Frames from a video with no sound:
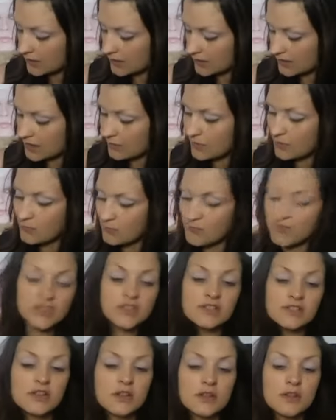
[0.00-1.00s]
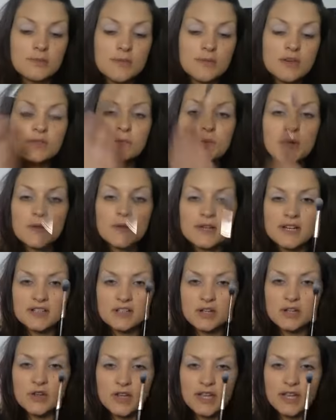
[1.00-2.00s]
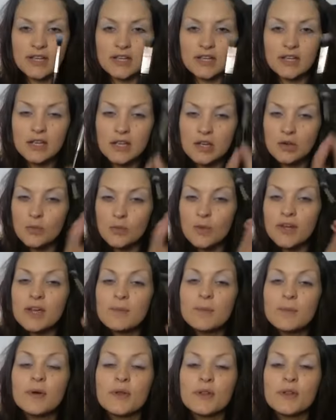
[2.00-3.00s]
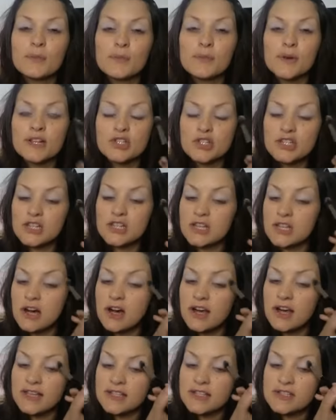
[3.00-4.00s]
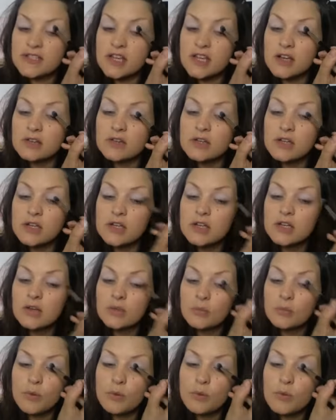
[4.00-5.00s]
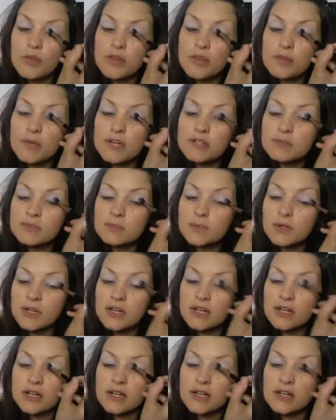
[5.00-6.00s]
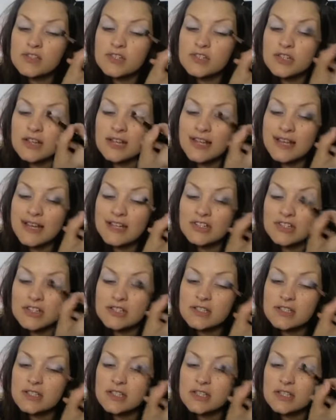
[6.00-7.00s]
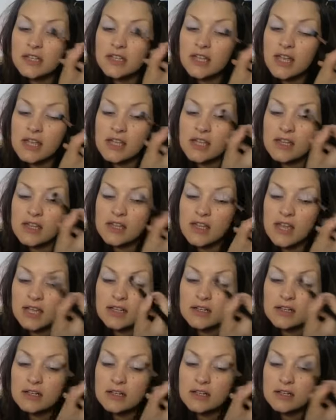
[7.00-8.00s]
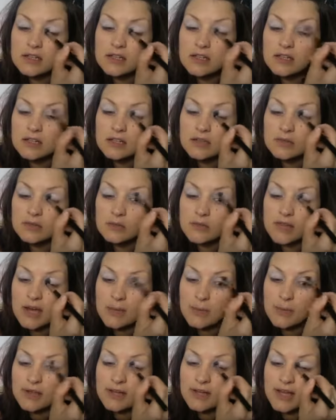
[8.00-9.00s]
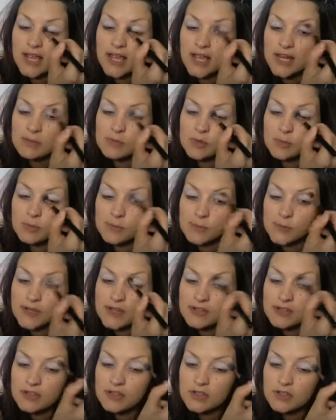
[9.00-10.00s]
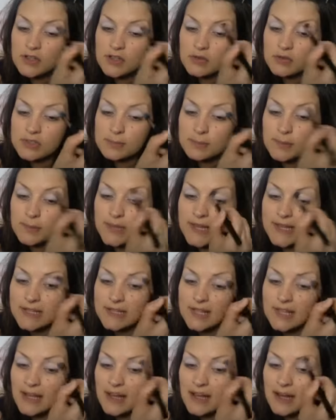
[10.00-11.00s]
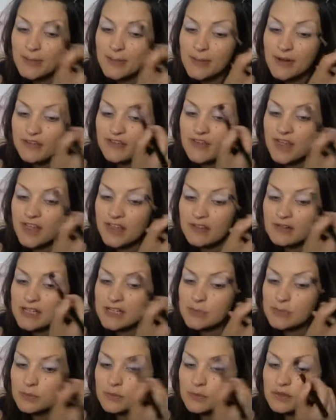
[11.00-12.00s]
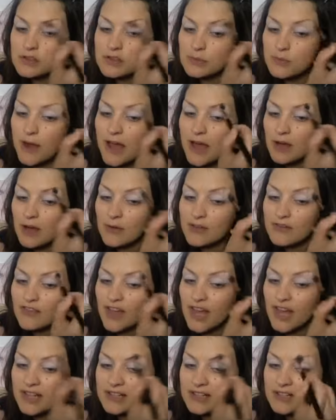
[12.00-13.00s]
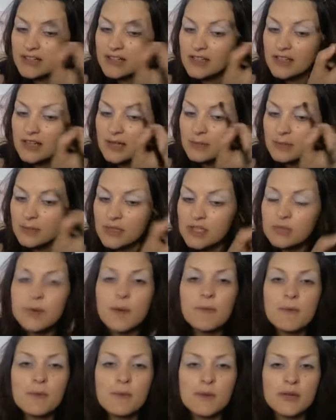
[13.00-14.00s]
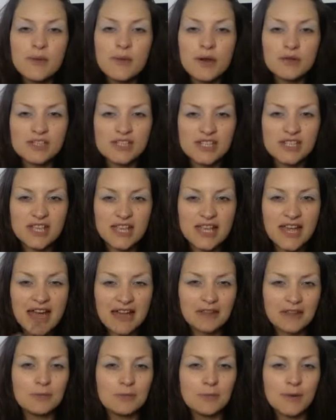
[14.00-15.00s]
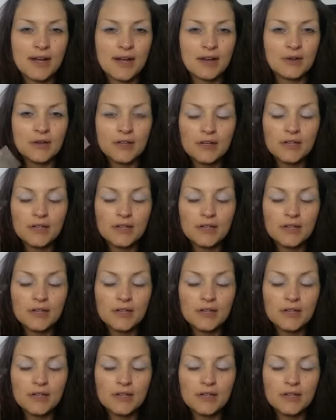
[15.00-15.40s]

Now my brush has got the most product on it when I put the brush to the eye, so we want the most product close to the lashes, okay, and then without putting any more product on I'll just blend that up, I'll feather it towards the brow in fact, but you probably won't see it at the brow.